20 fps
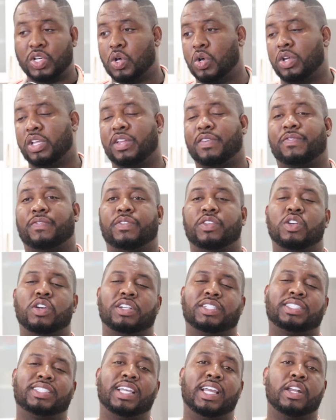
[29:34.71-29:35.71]
So if
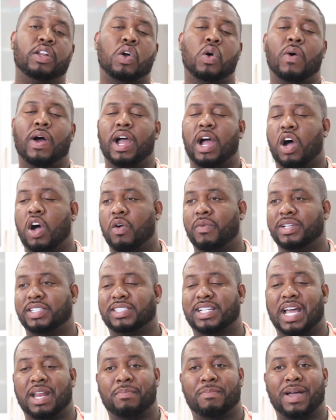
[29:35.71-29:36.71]
you're saying, oh, I
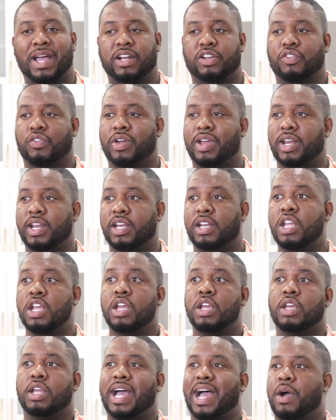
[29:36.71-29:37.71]
always got bad
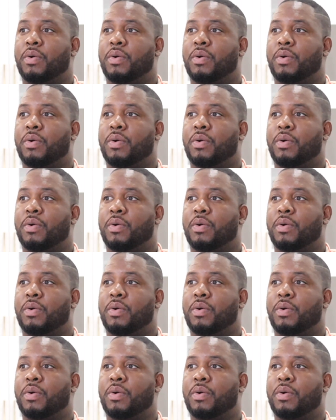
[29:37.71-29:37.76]
credit,